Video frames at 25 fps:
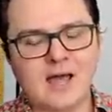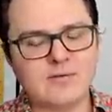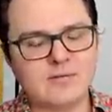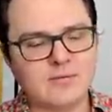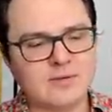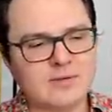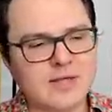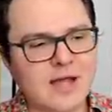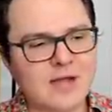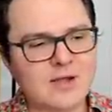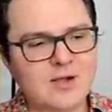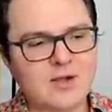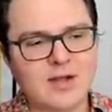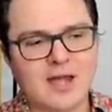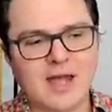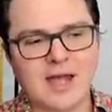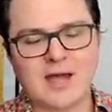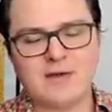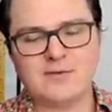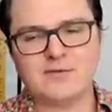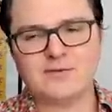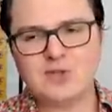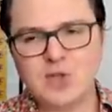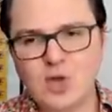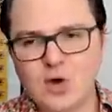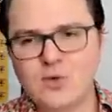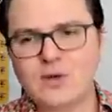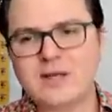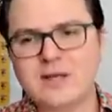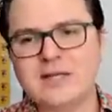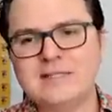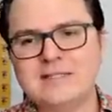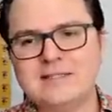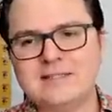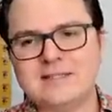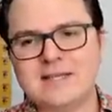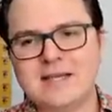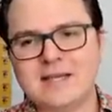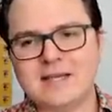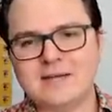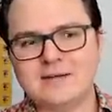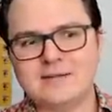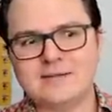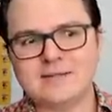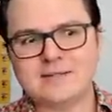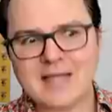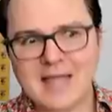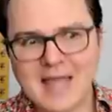allow you to have token sales